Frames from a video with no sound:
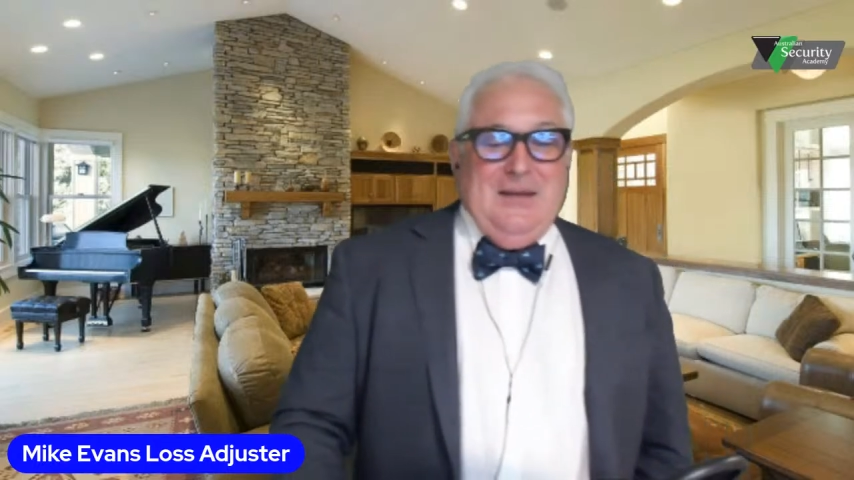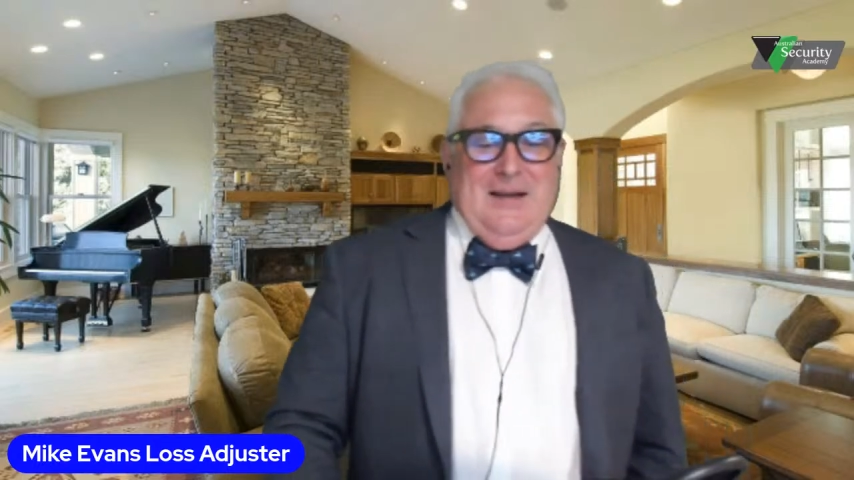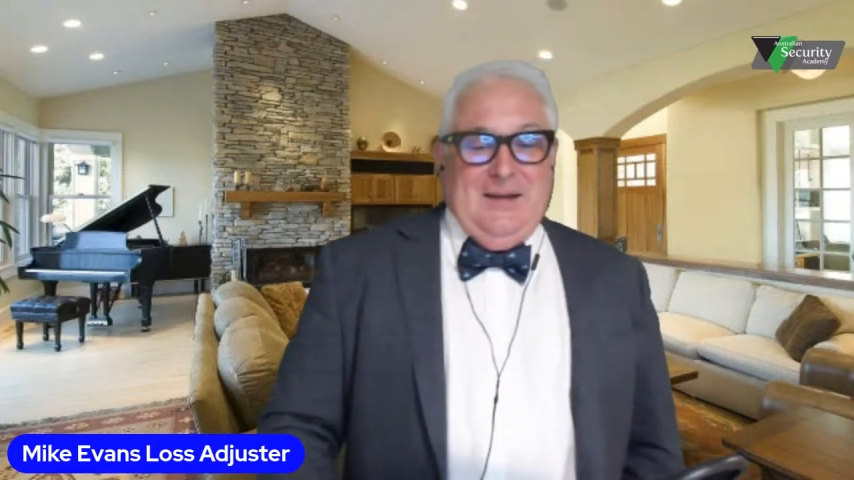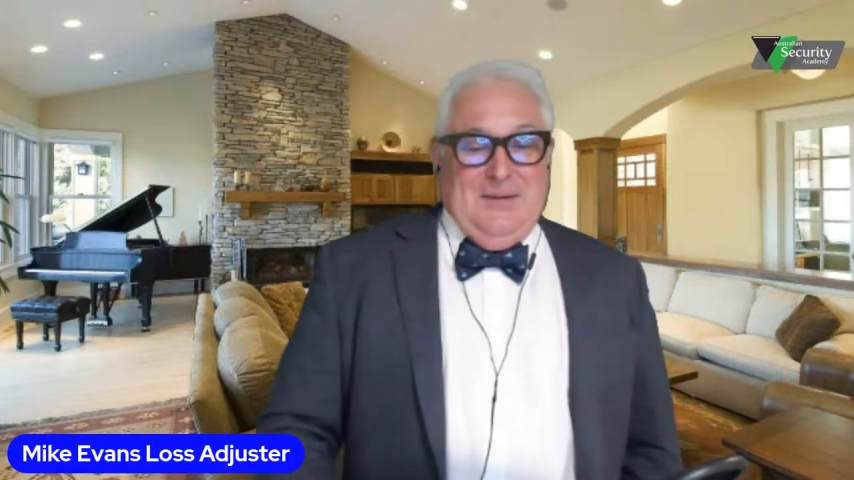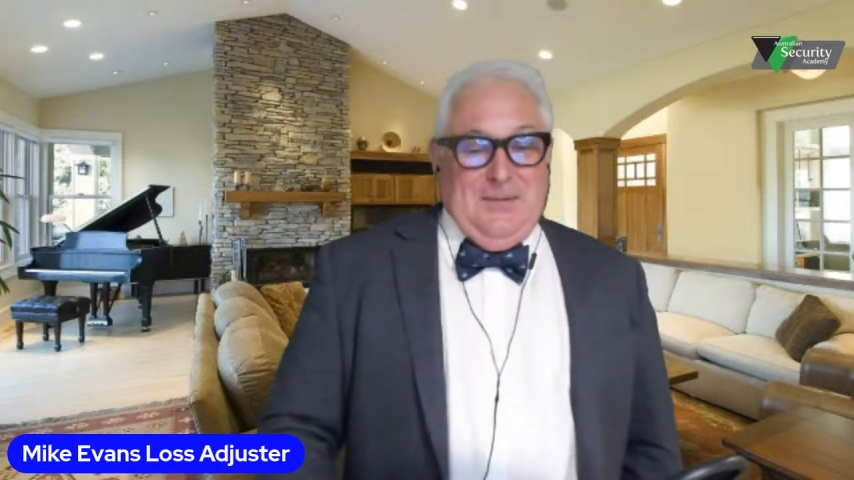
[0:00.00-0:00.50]

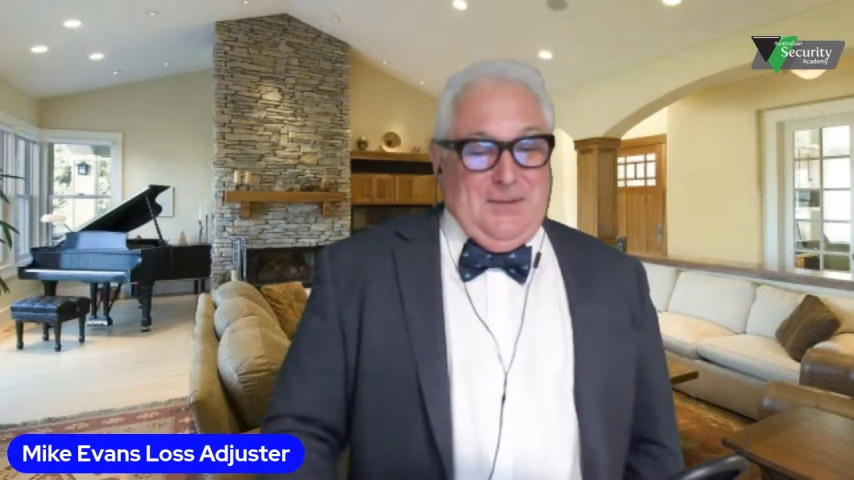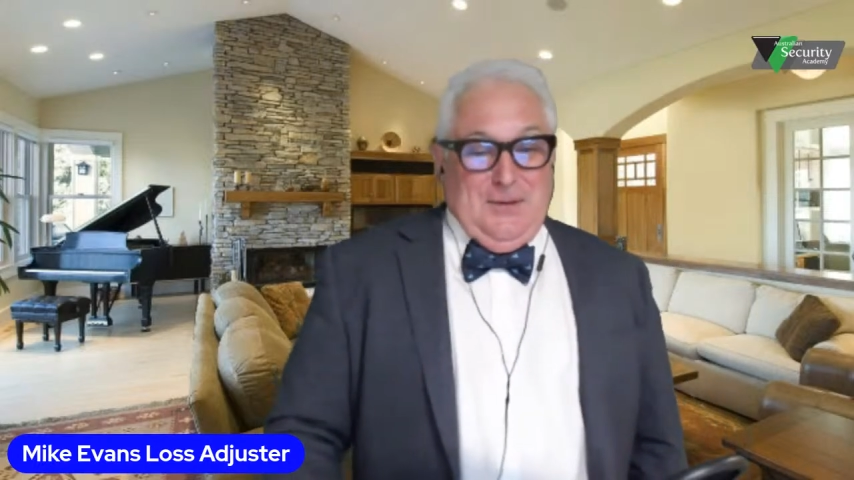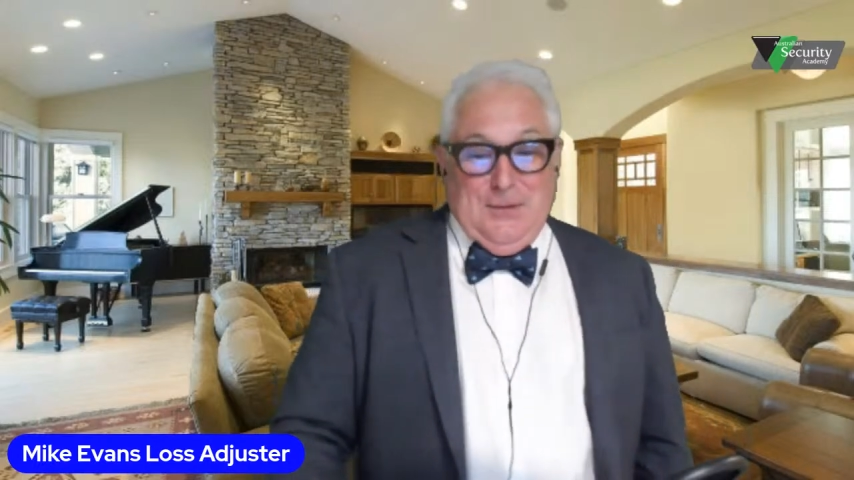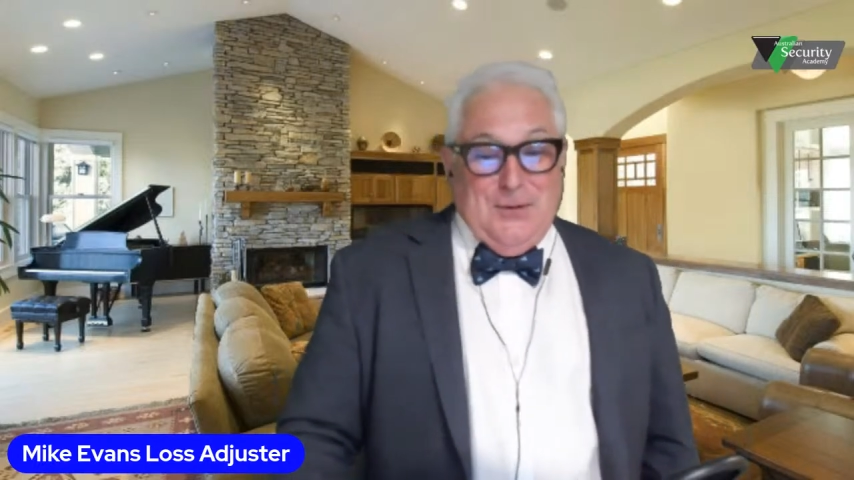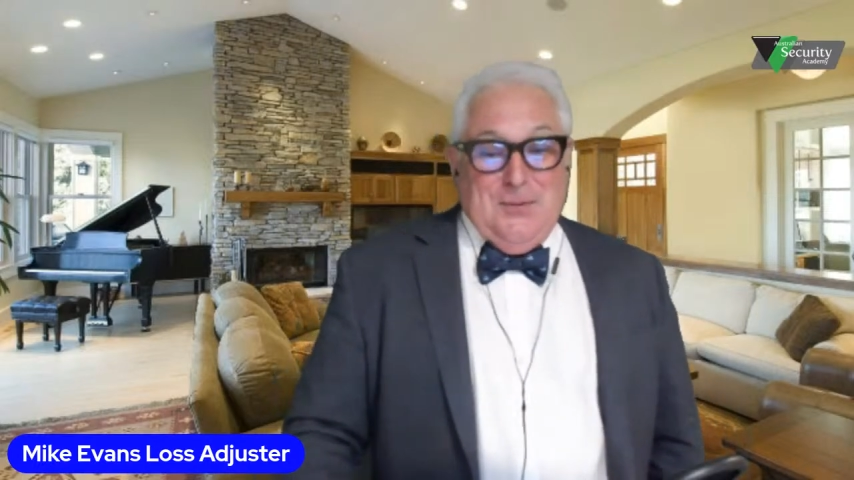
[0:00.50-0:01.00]
the
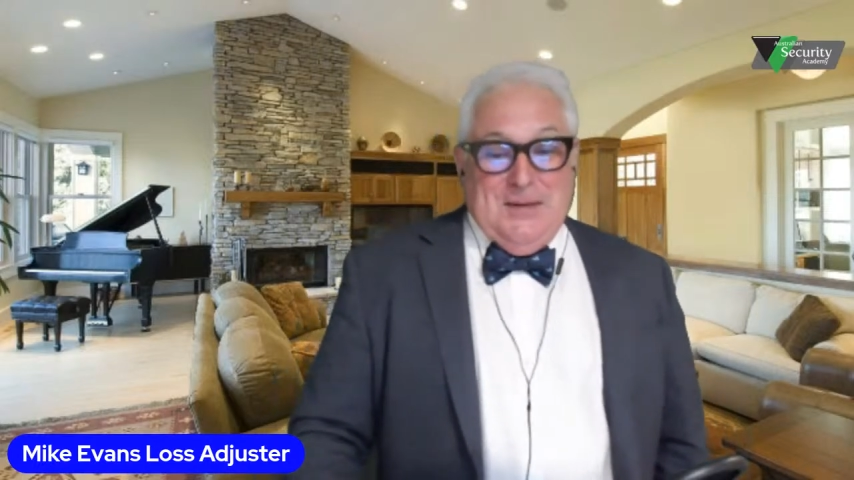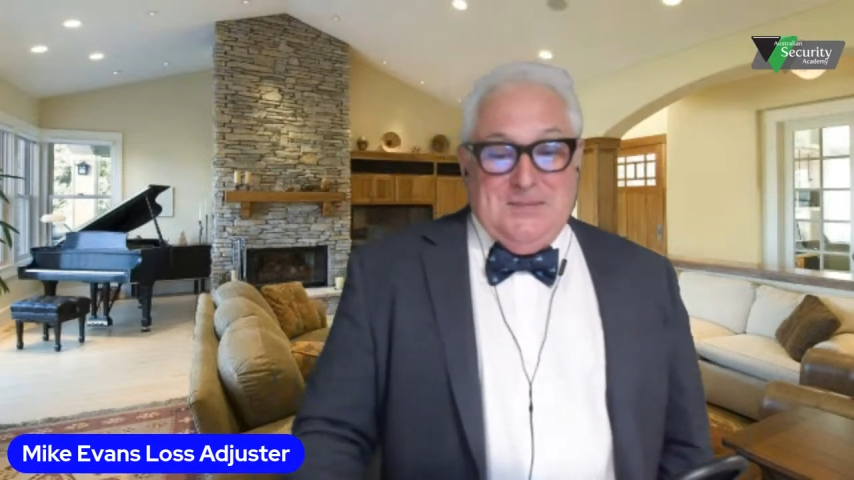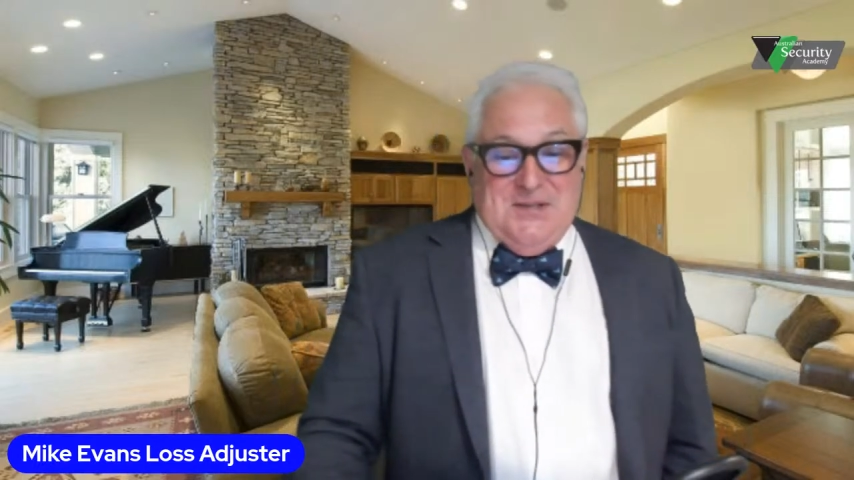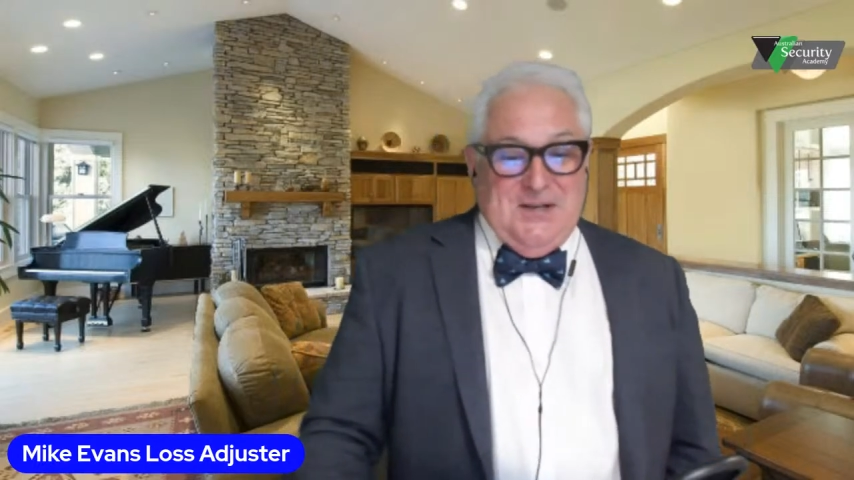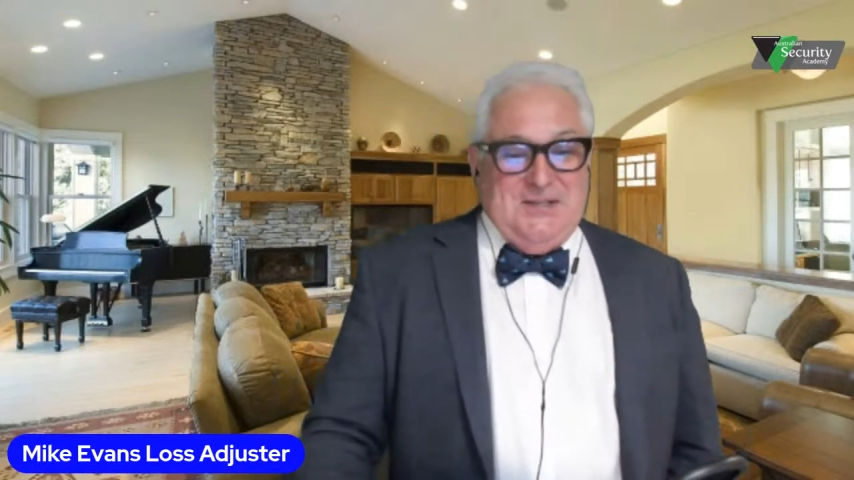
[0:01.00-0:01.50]
law
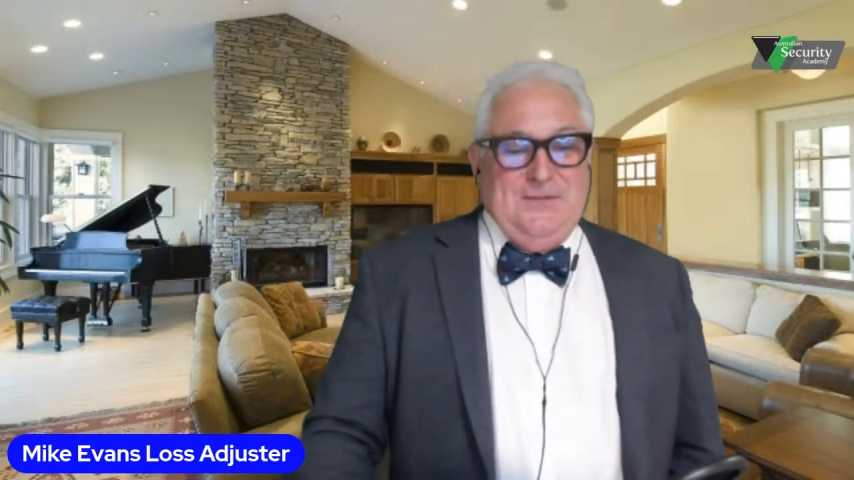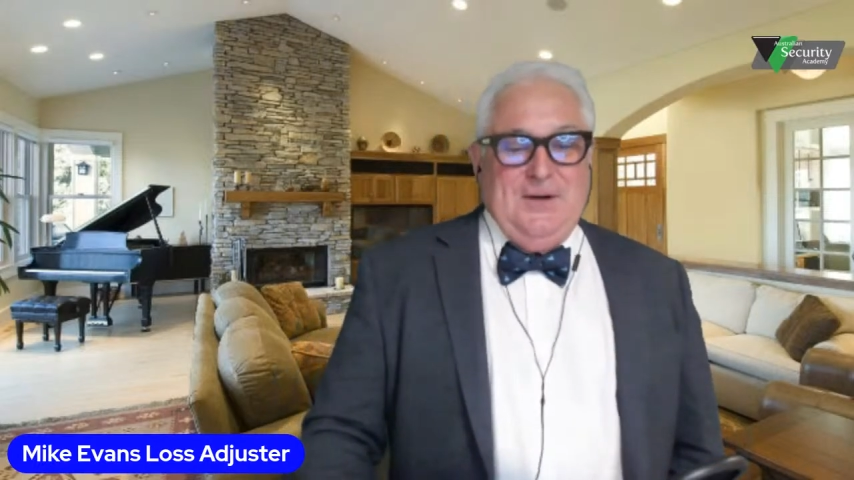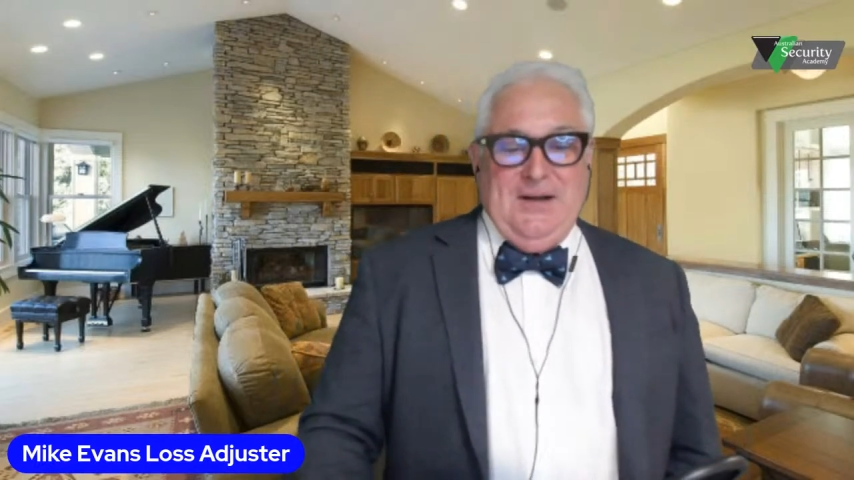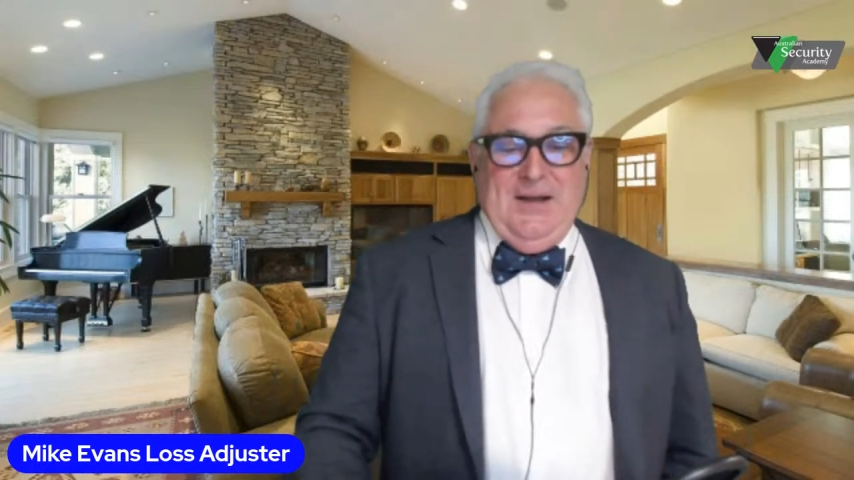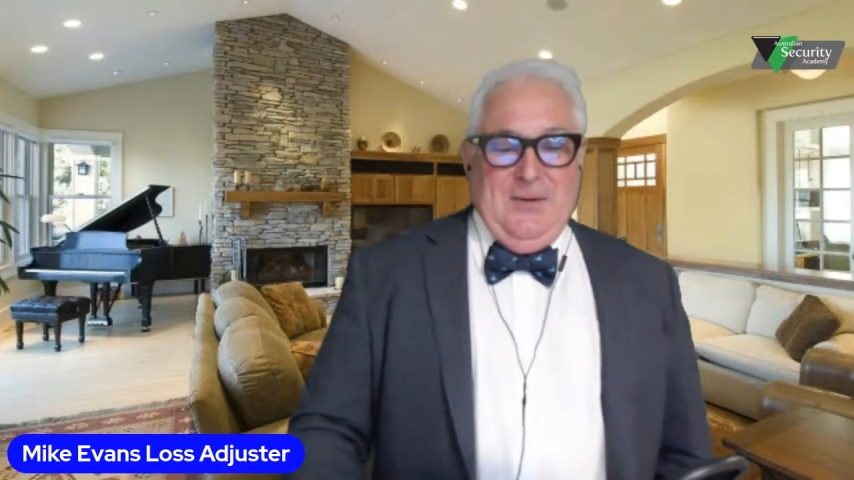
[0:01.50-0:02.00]
websites to
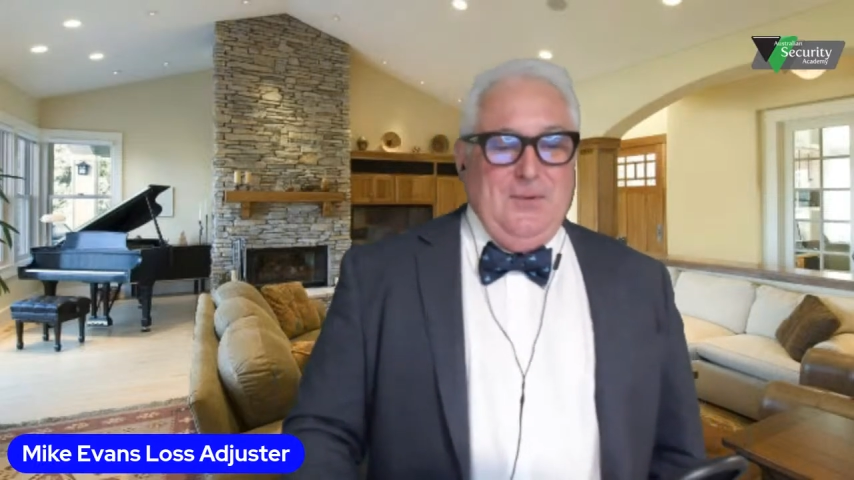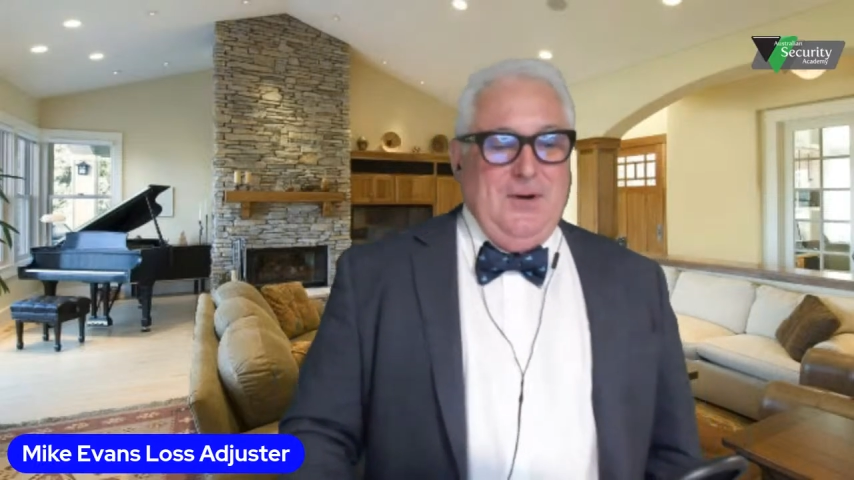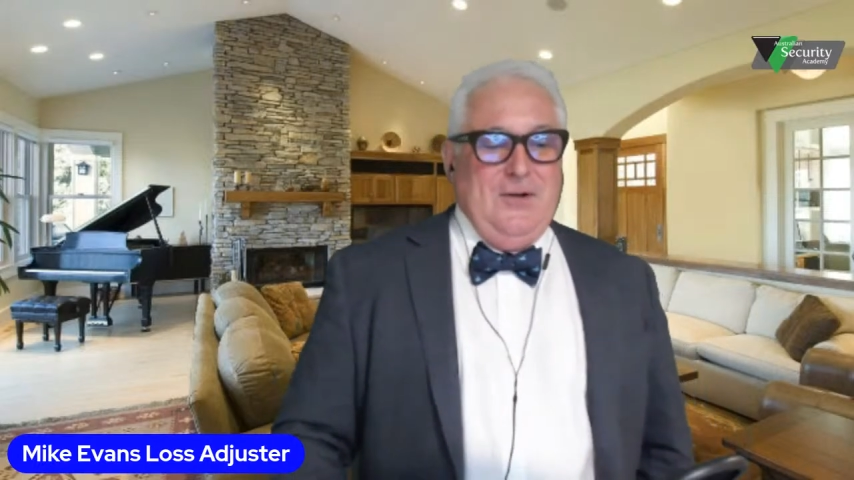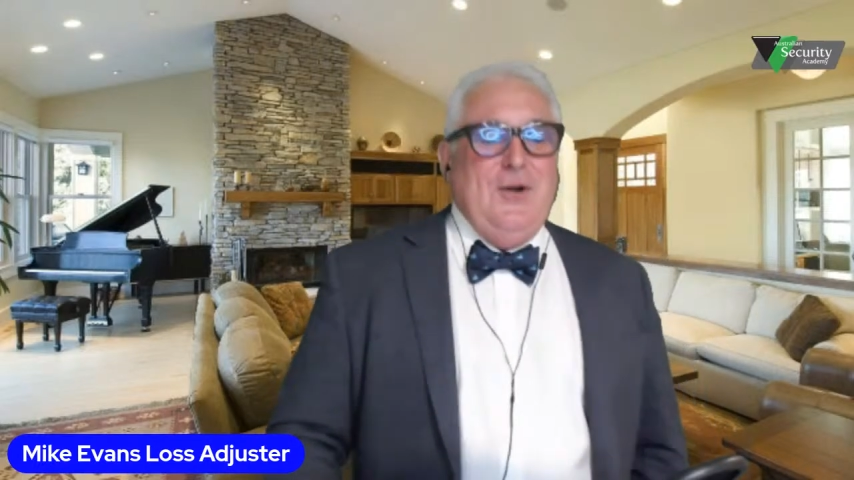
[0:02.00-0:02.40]
find out what a